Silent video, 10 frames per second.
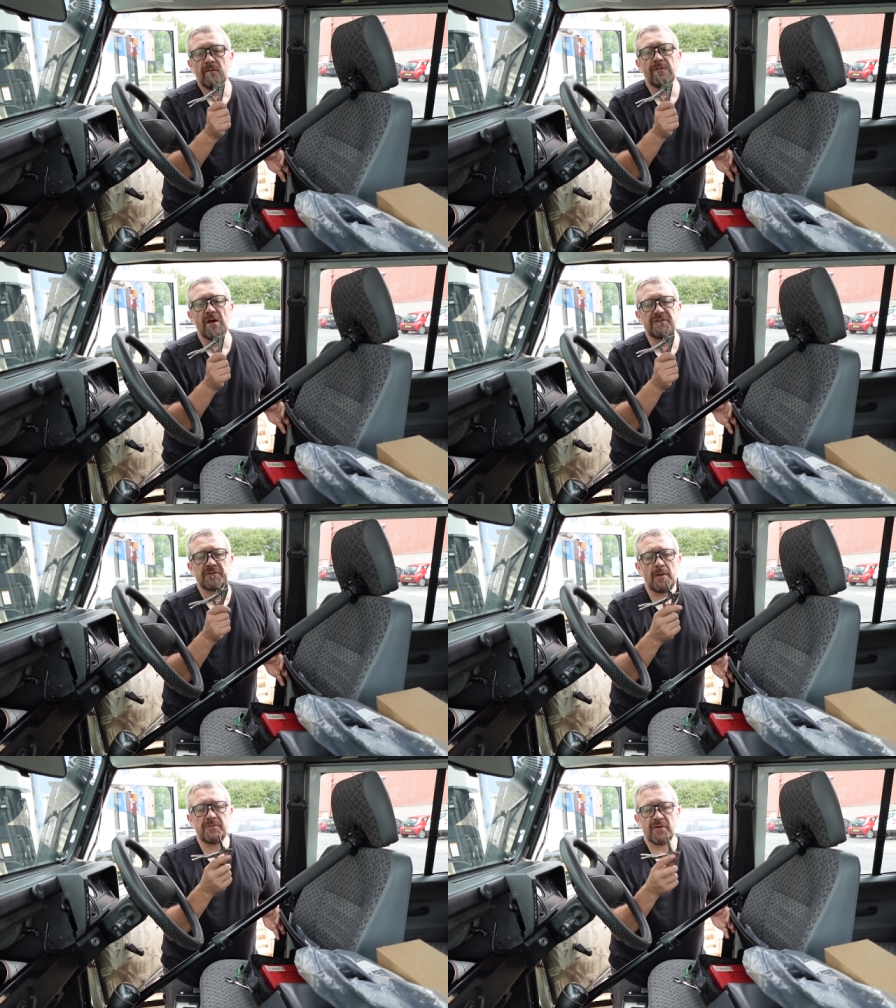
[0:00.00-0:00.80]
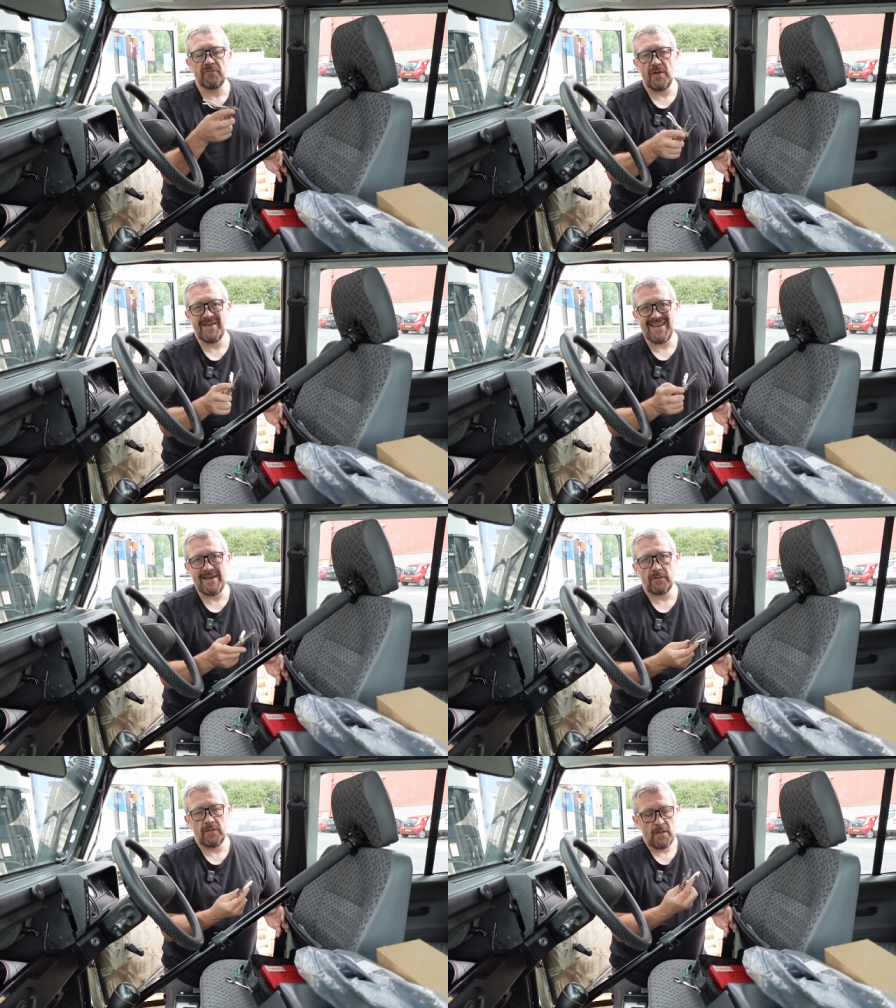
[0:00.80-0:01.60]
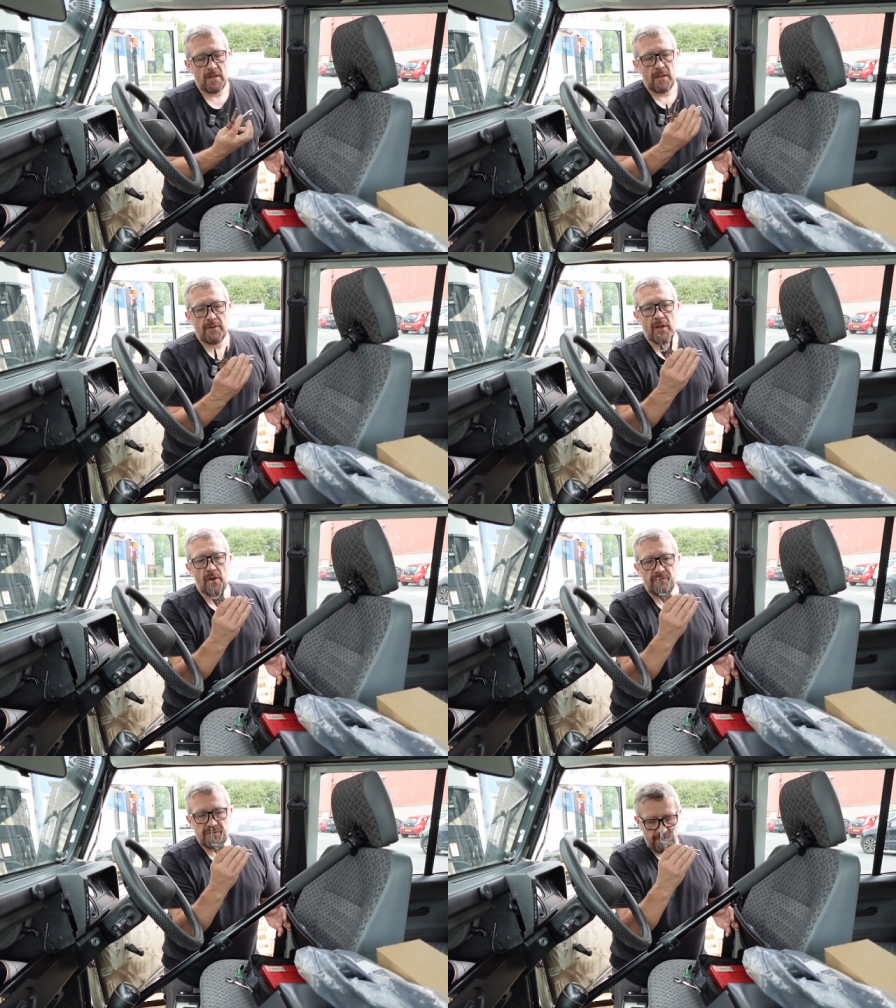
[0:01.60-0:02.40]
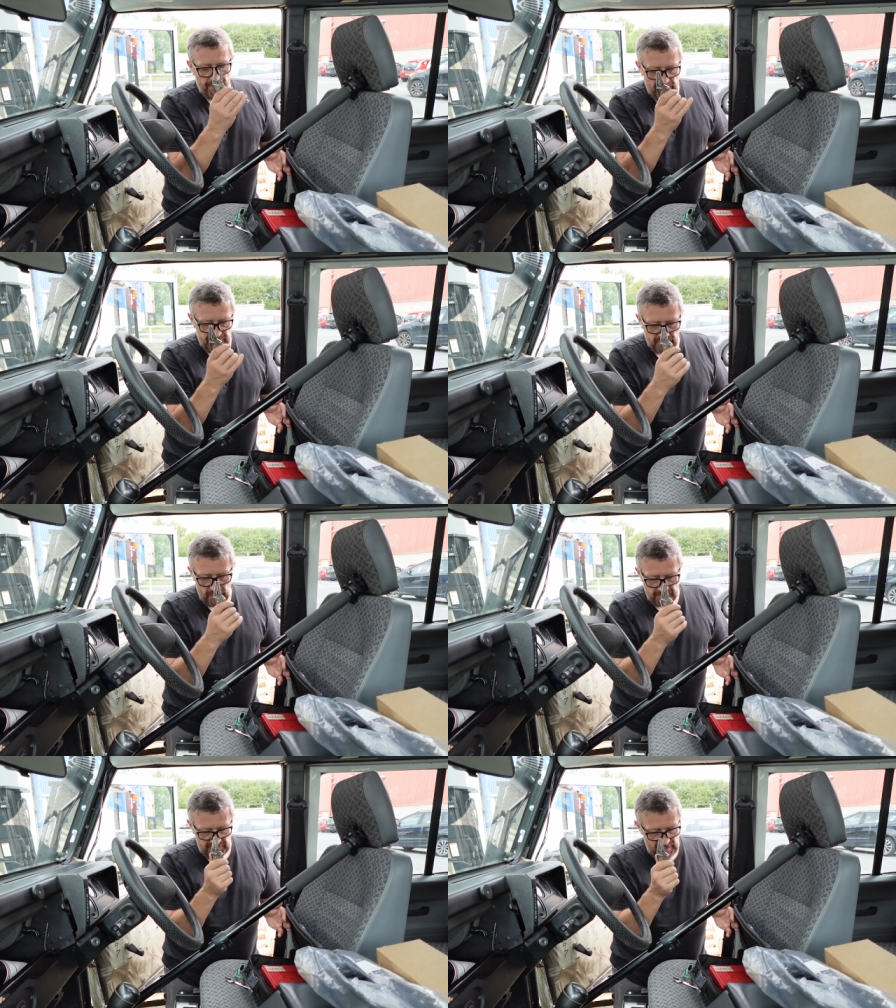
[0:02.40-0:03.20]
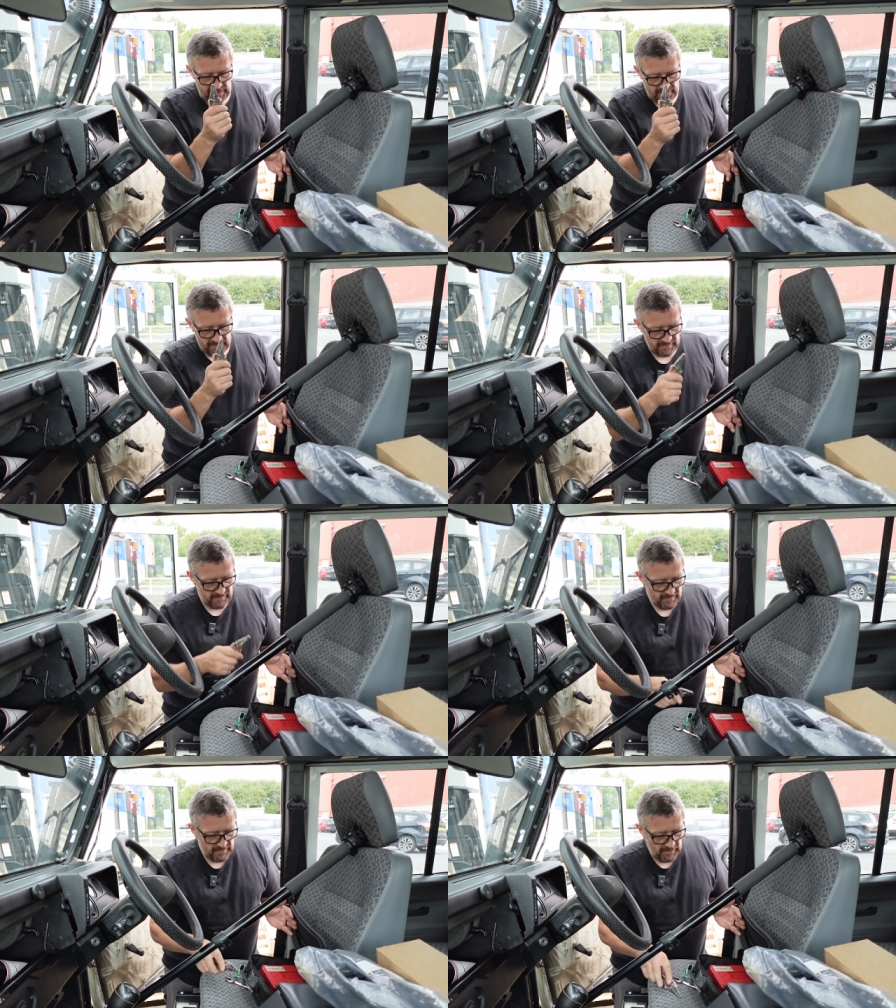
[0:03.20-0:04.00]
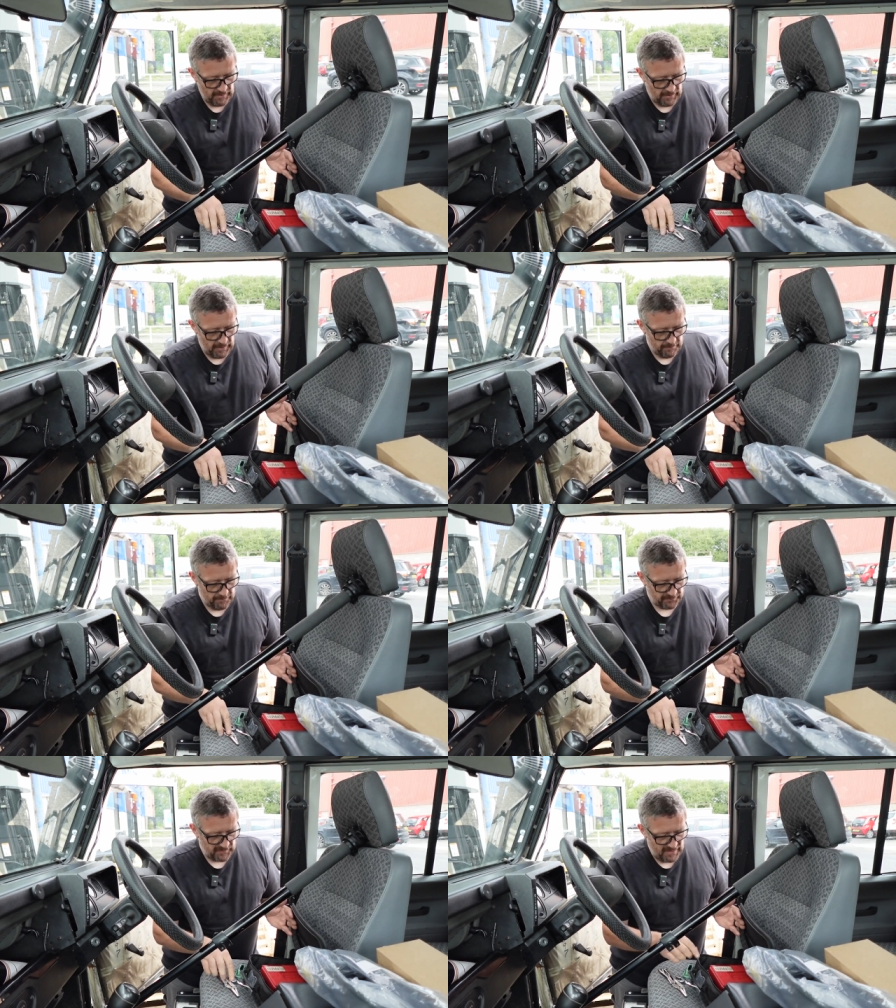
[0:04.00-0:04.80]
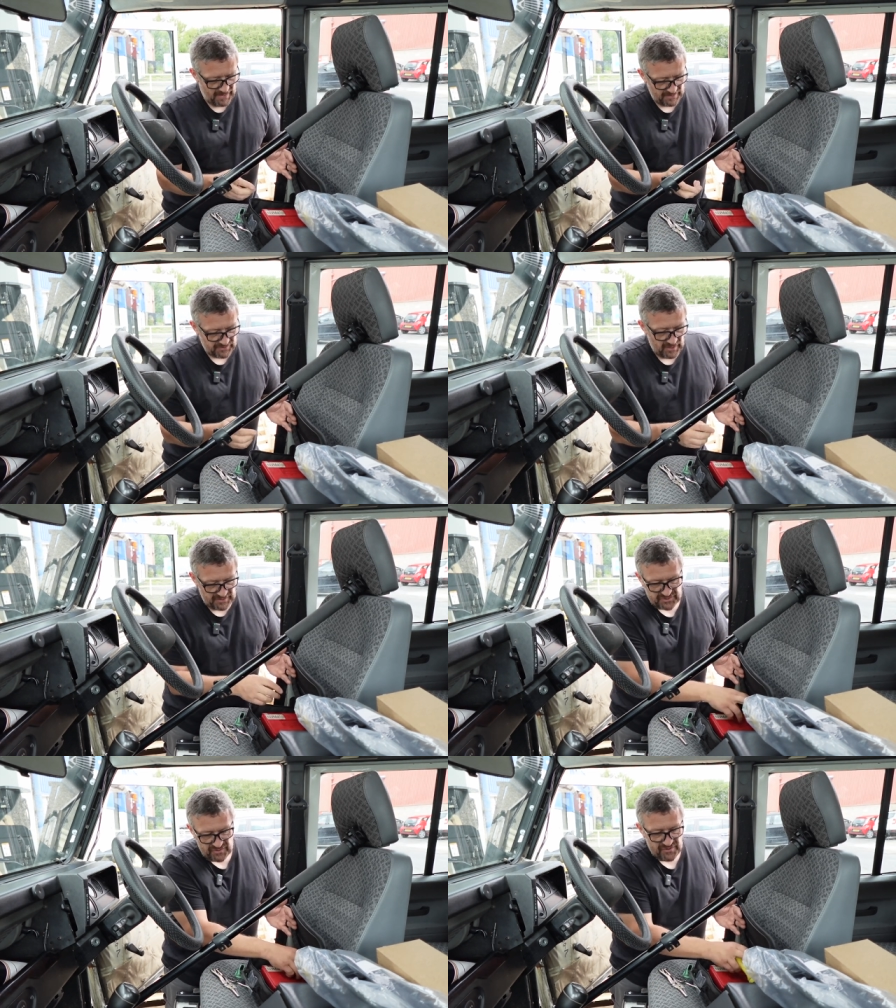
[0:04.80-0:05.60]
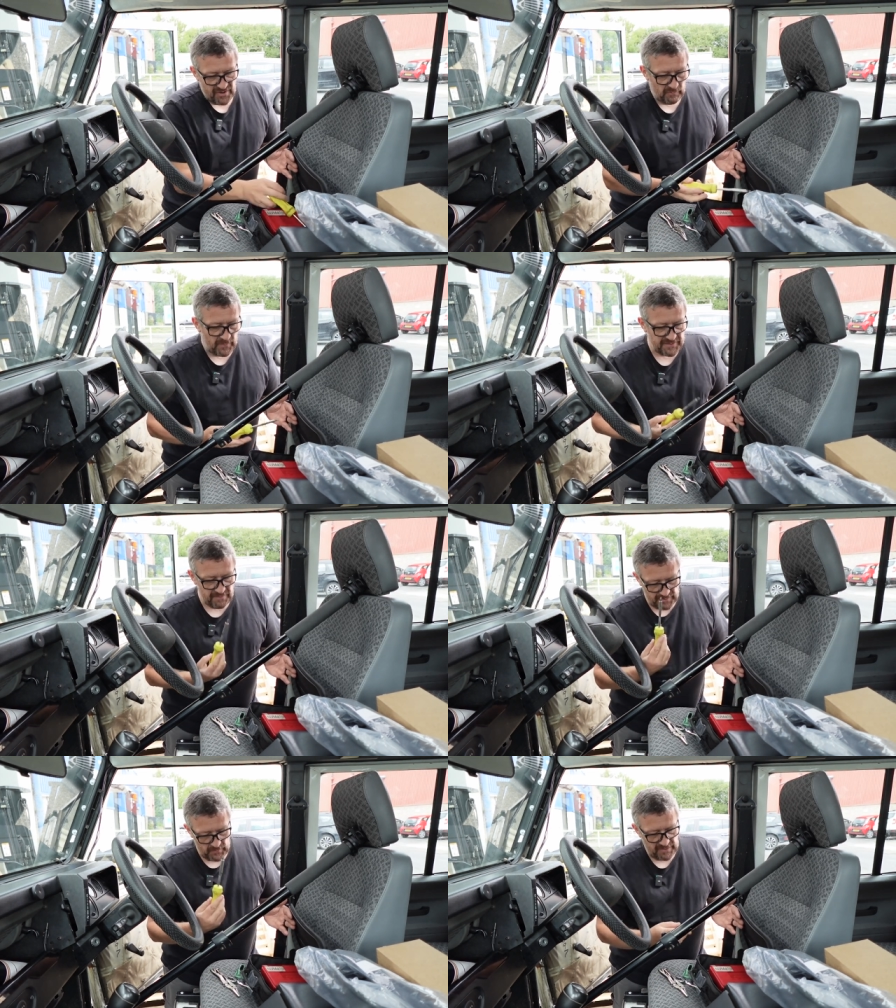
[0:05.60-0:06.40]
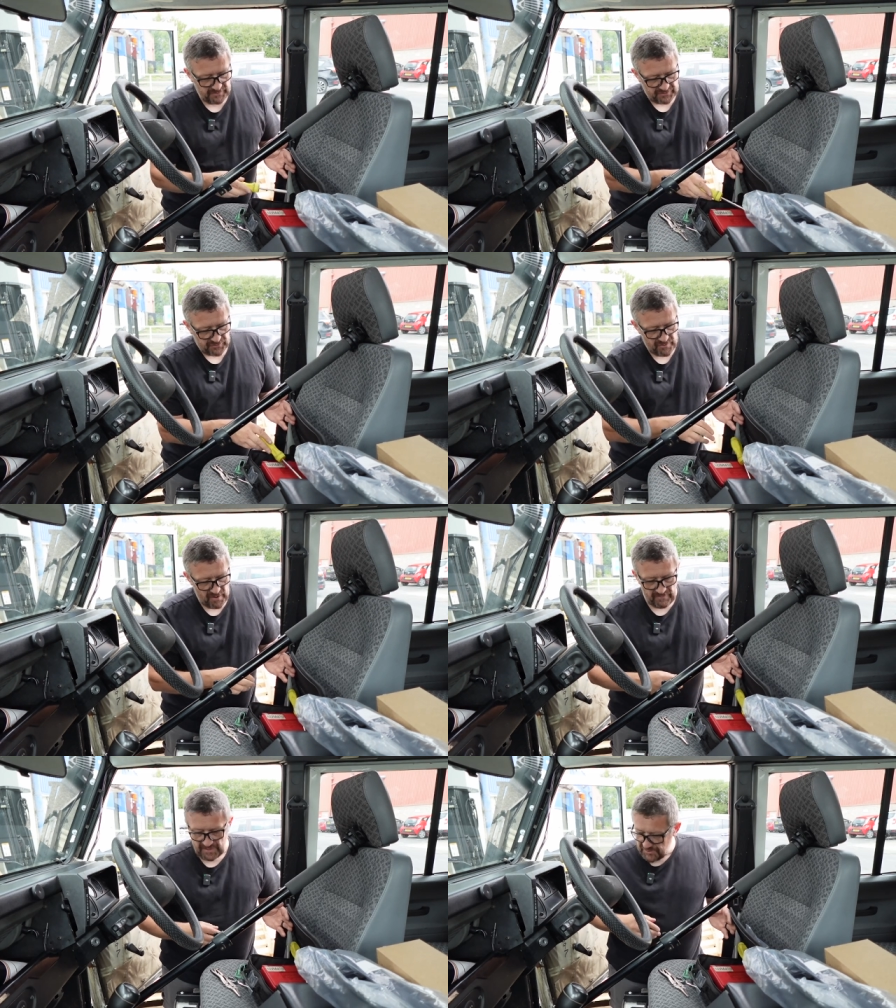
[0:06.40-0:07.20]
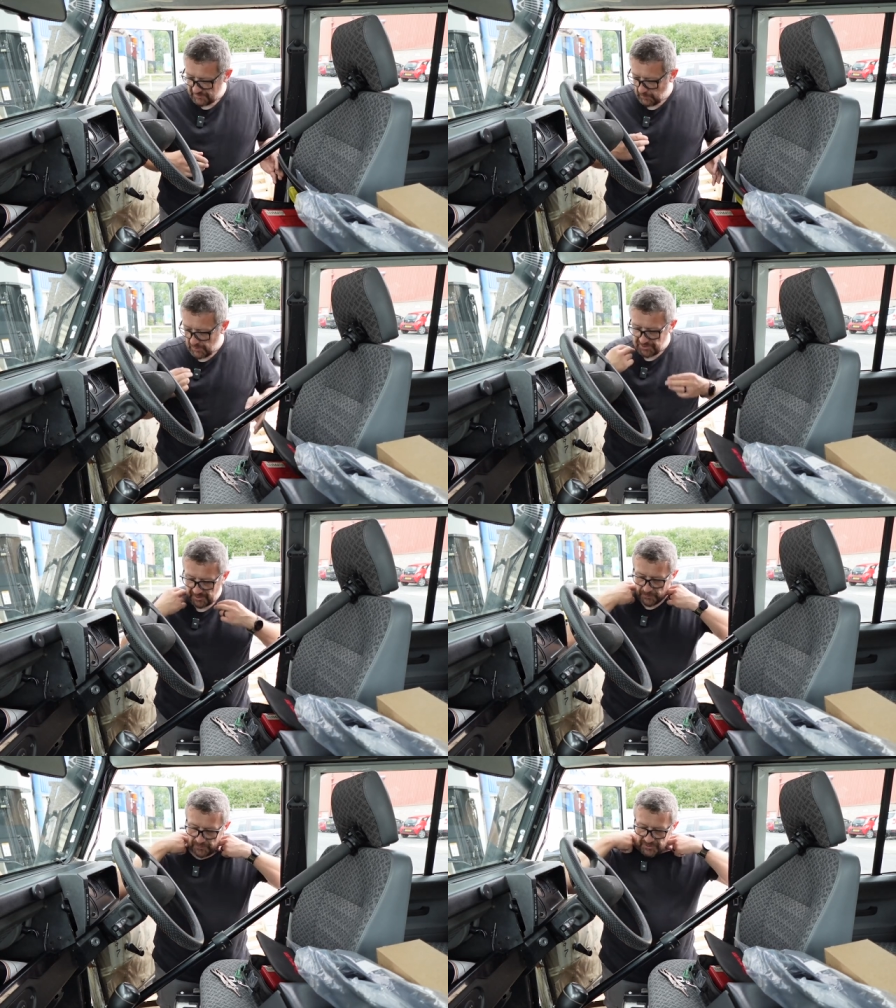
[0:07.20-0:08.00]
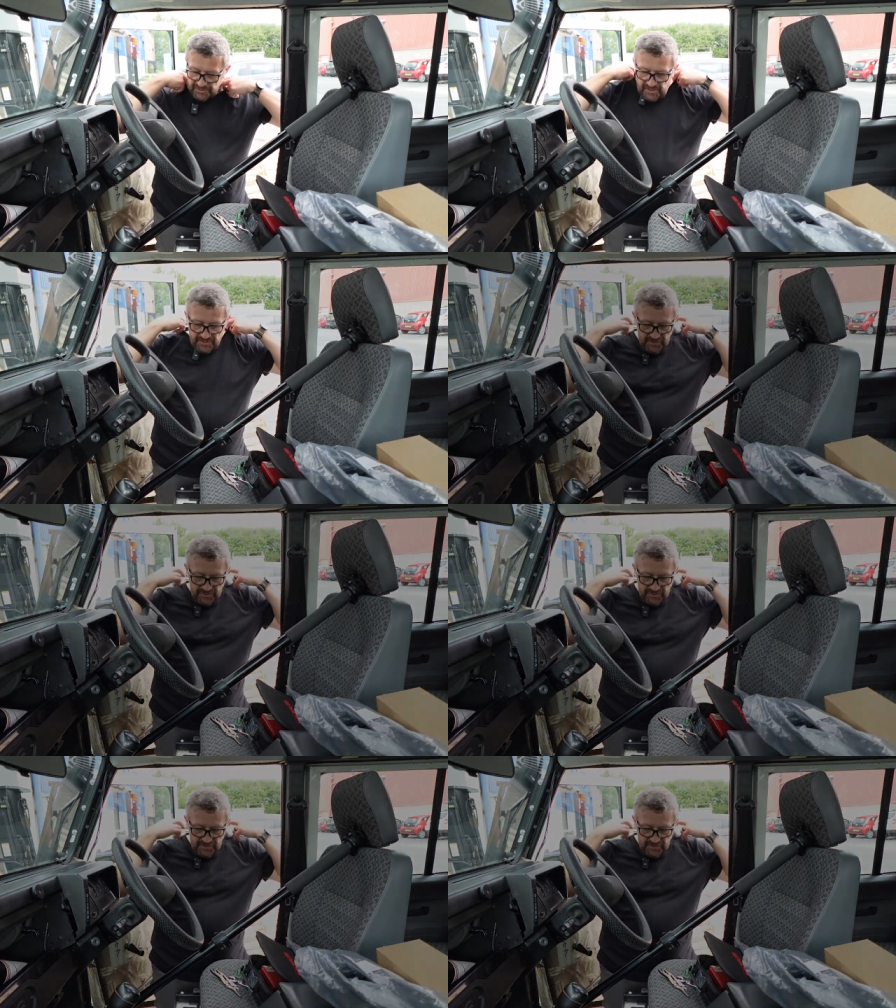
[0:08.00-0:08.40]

vice grips so I've got needle nose vice grips here um, and, a, and a screwdriver, but I don't think we need the screwdriver. That's just for pushing the bushes in.